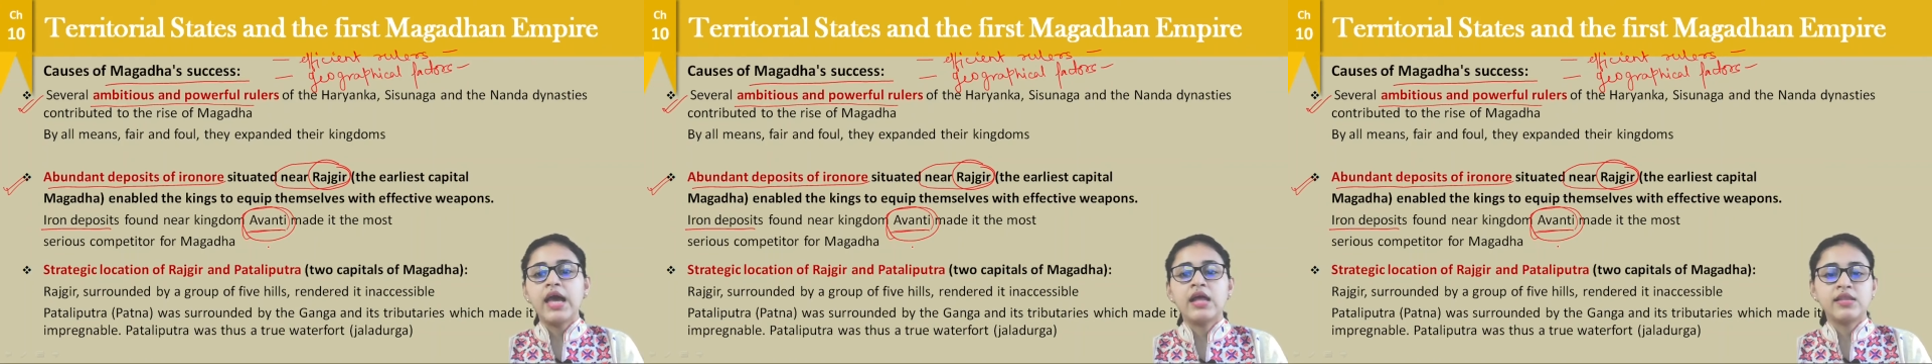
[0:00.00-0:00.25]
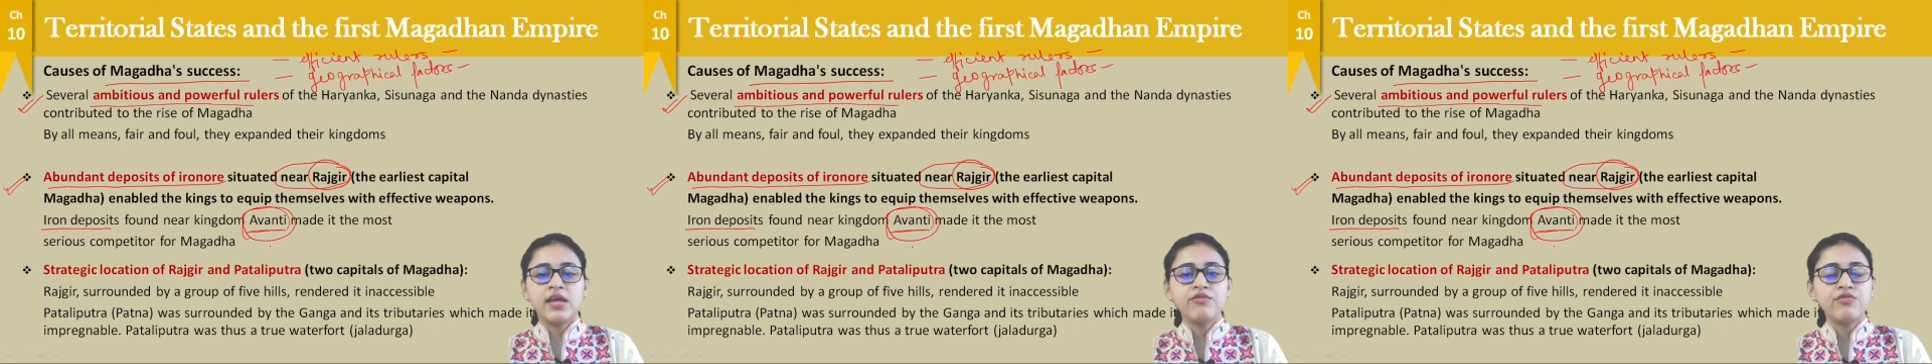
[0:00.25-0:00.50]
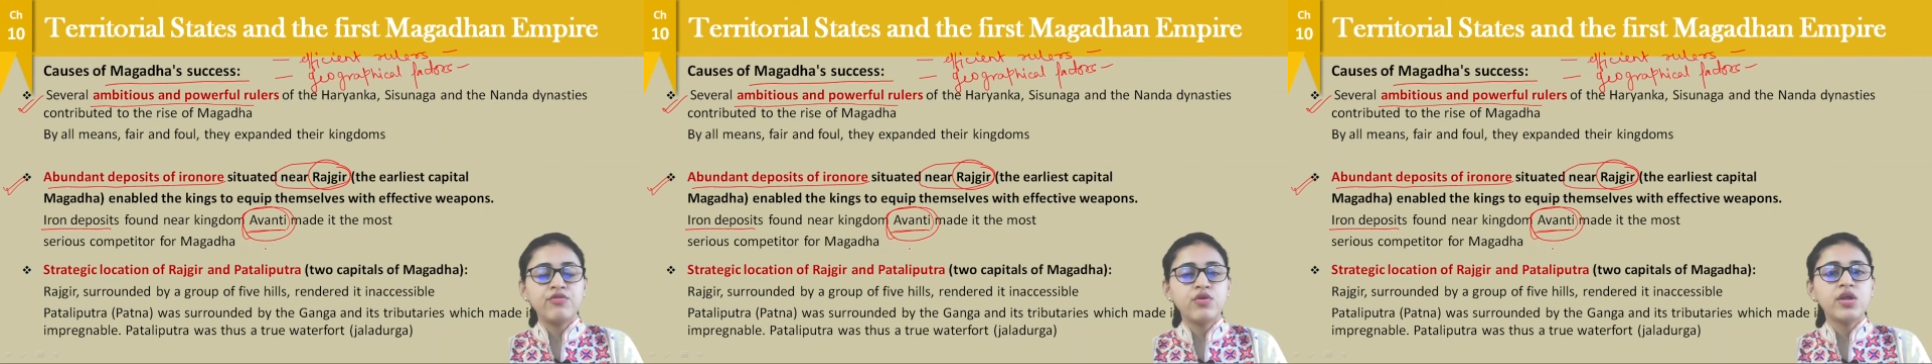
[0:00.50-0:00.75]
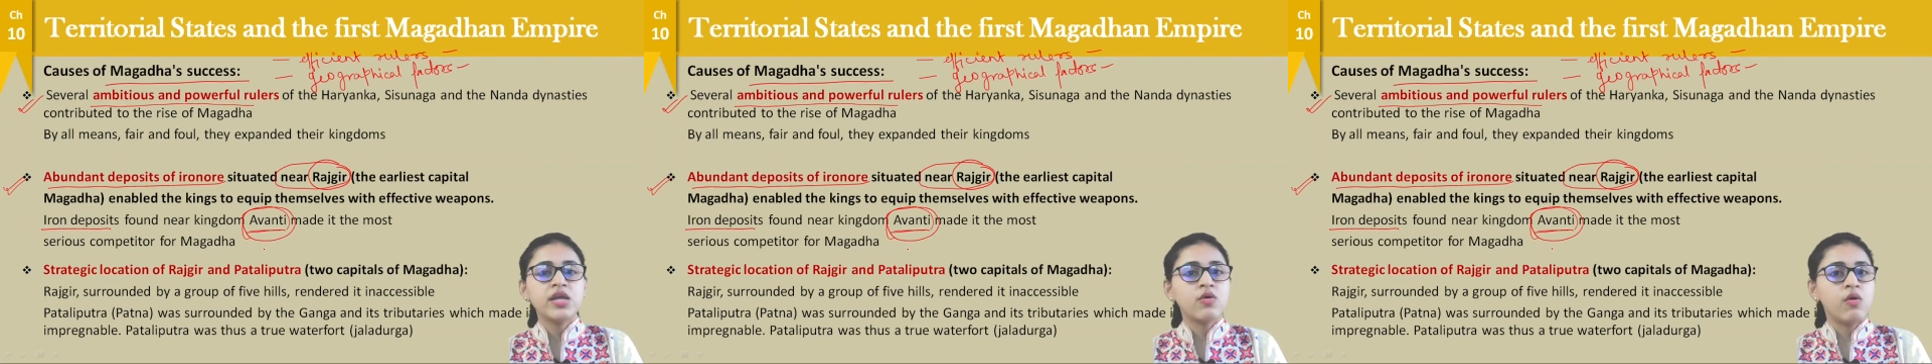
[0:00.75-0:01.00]
and
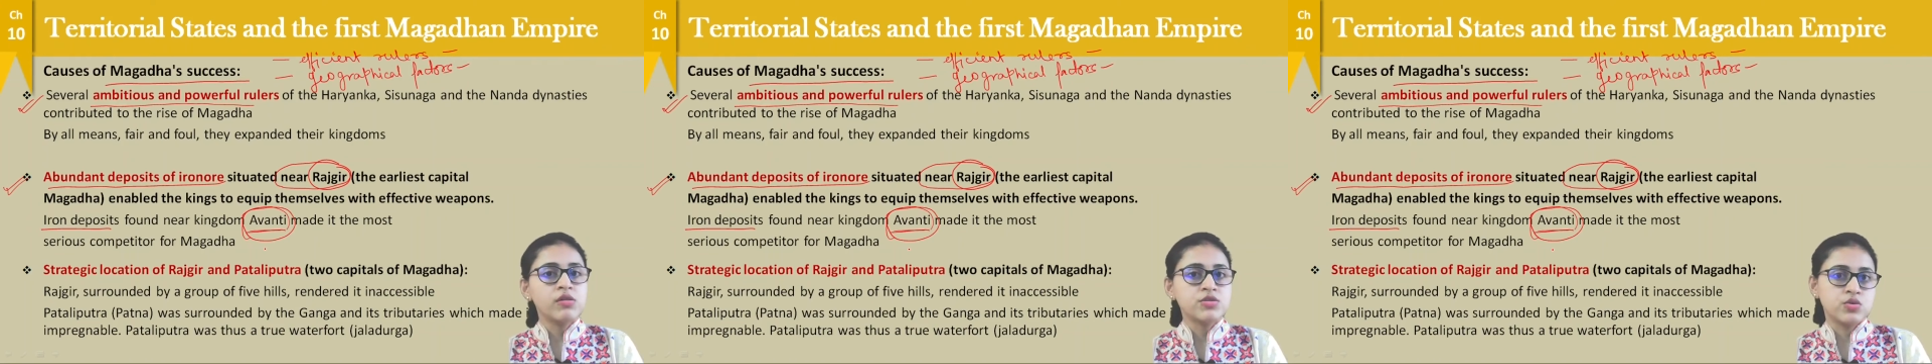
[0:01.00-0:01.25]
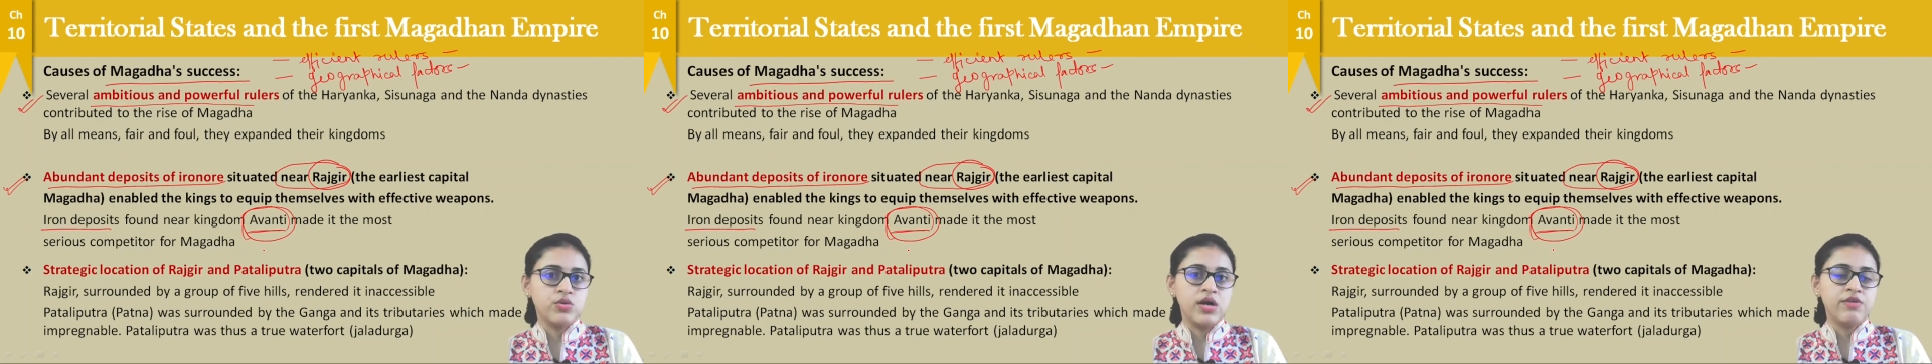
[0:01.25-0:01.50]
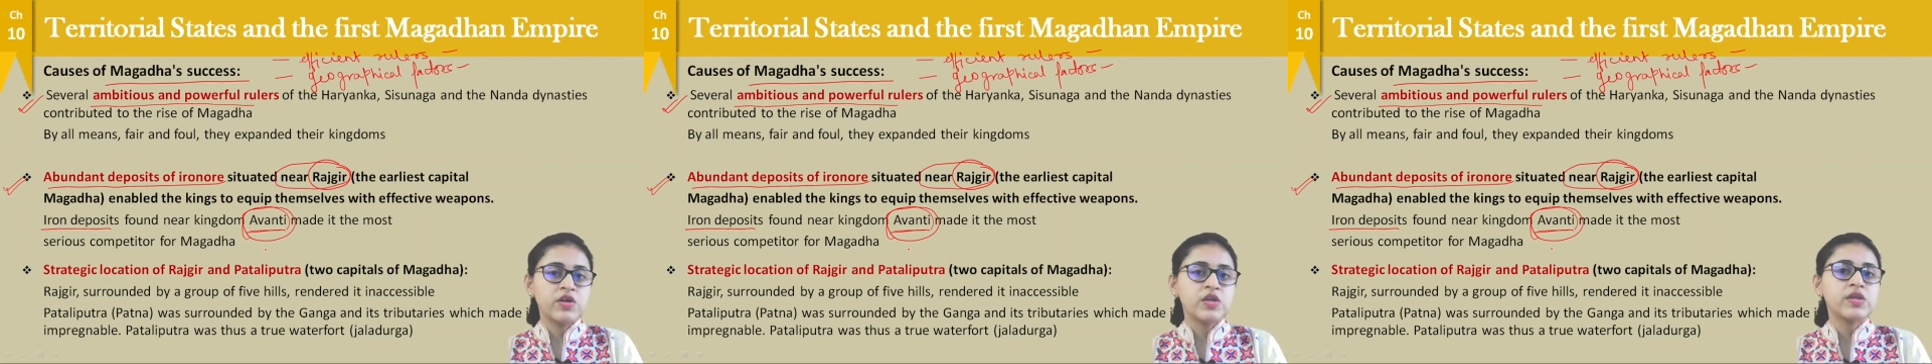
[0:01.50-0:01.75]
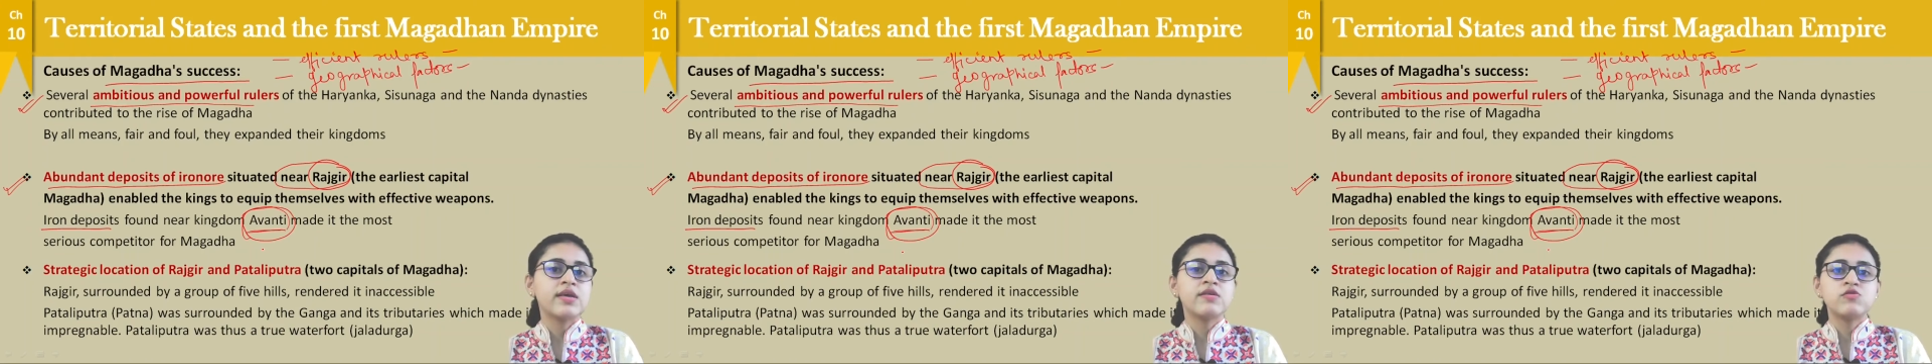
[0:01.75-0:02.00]
therefore it also,
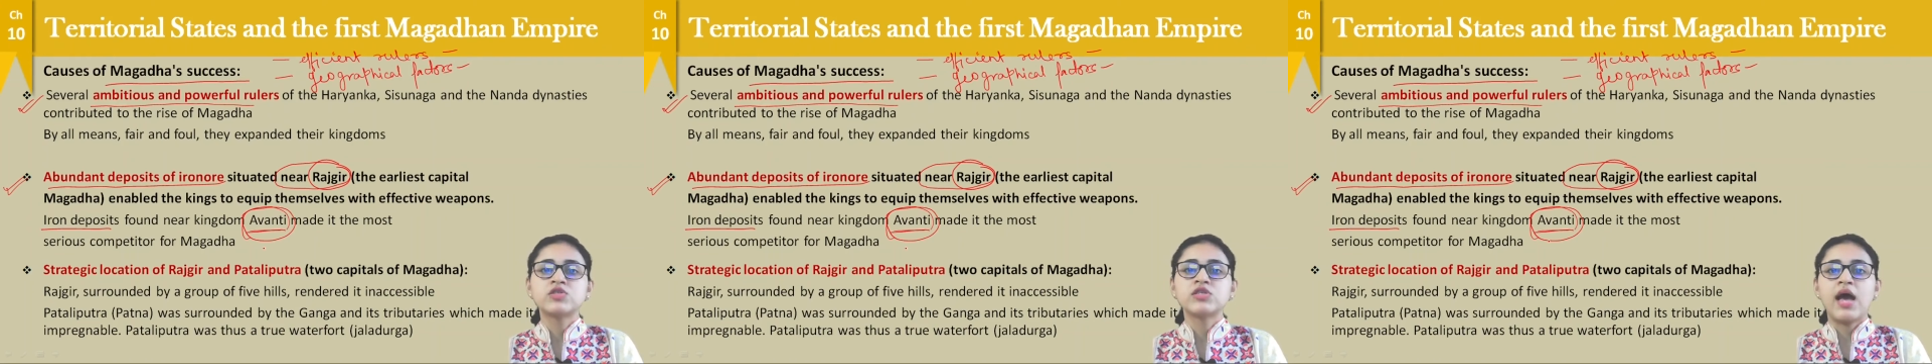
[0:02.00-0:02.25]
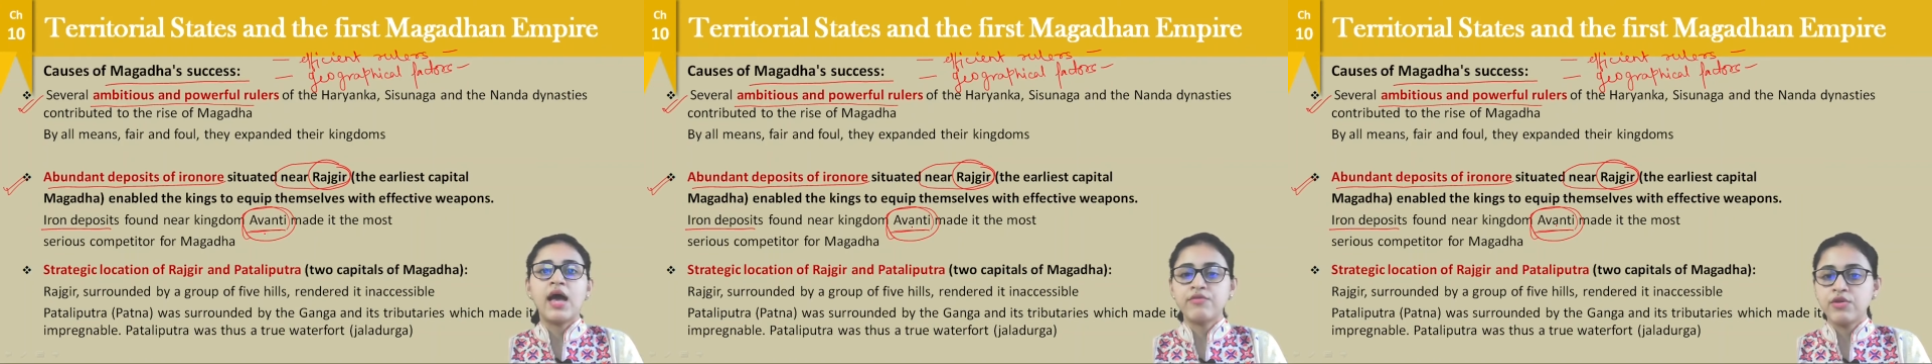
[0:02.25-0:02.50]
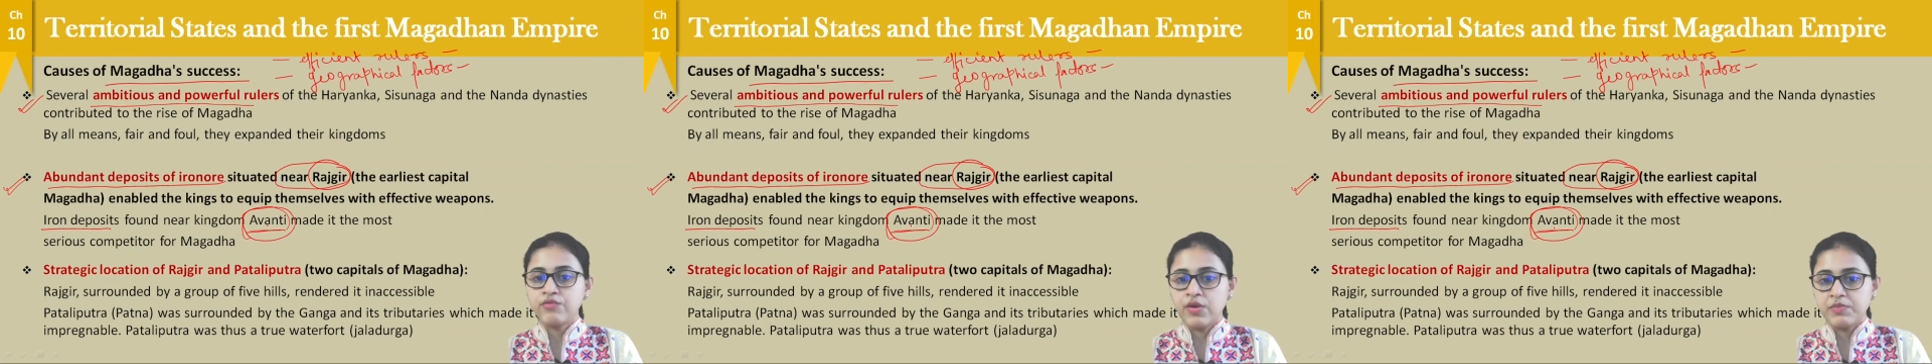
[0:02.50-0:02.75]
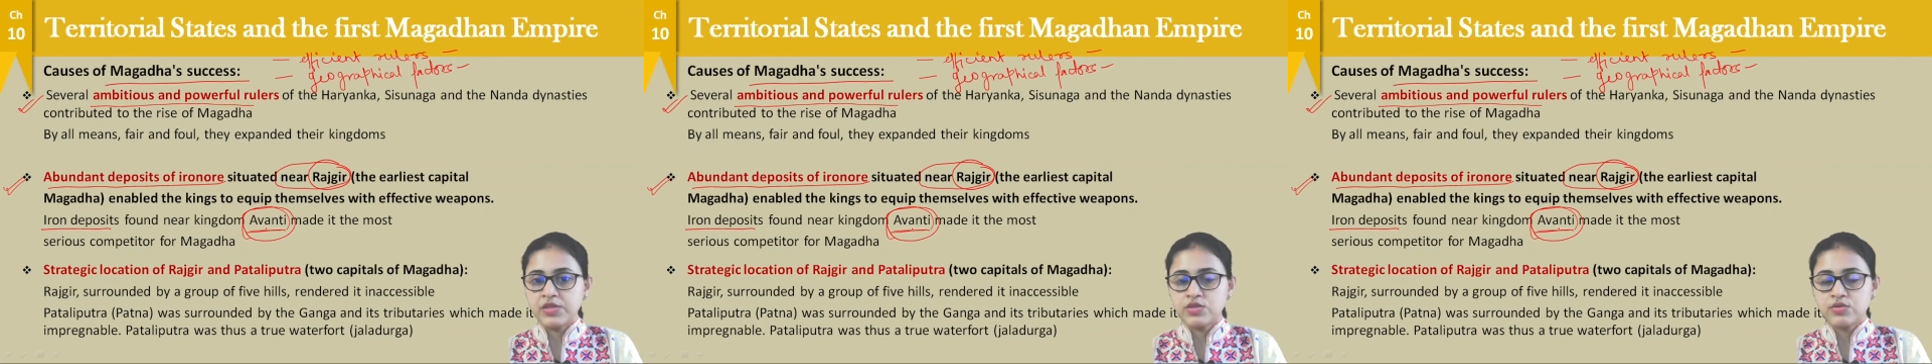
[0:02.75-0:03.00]
Avanti used iron
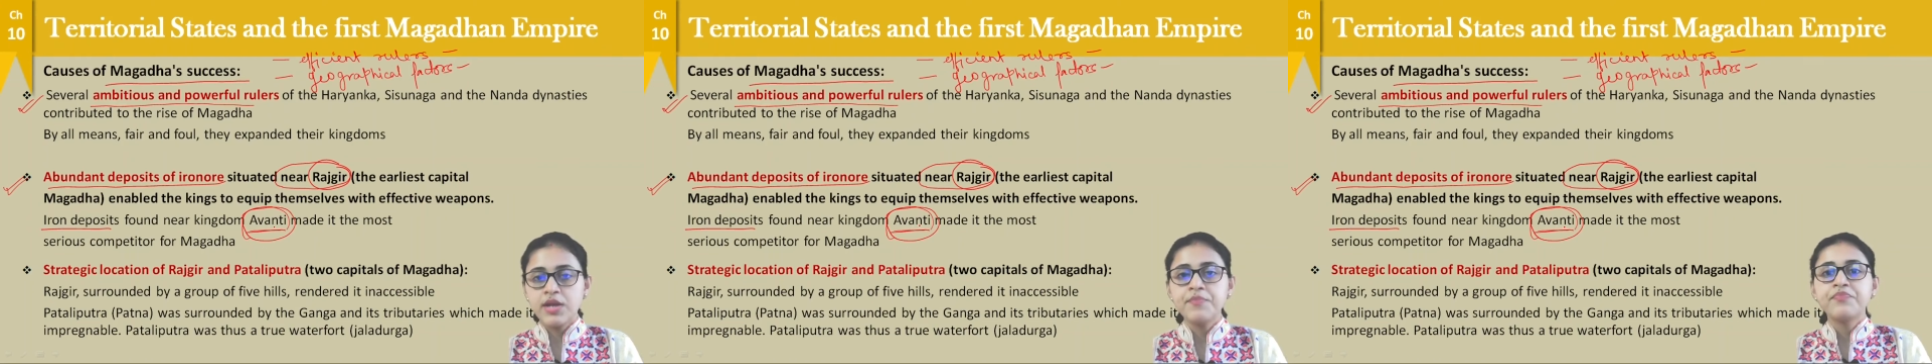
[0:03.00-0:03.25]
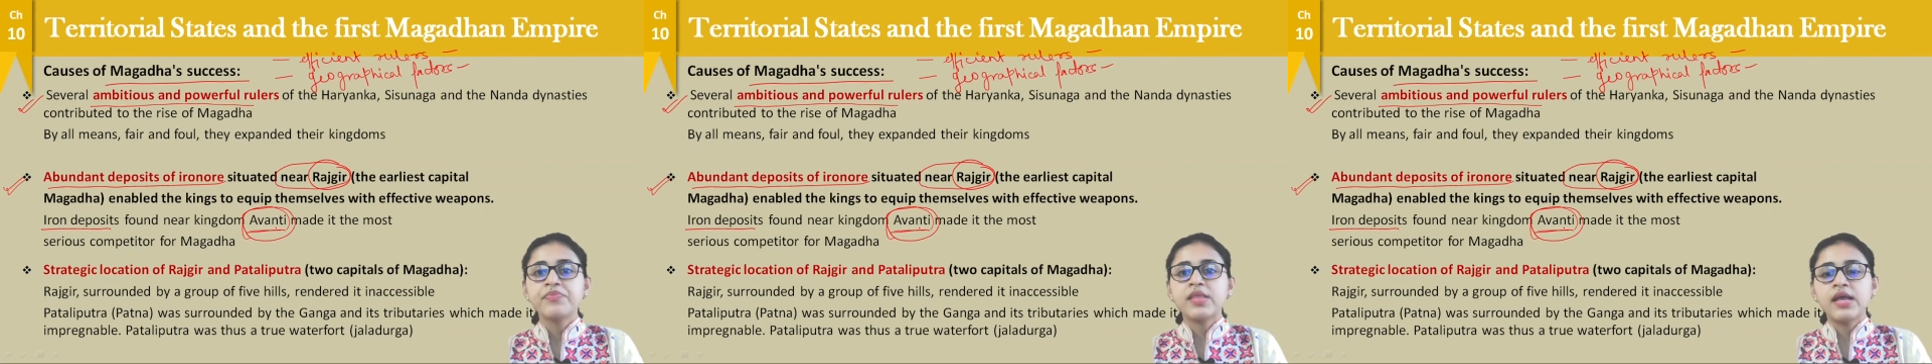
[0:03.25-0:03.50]
weapons, right?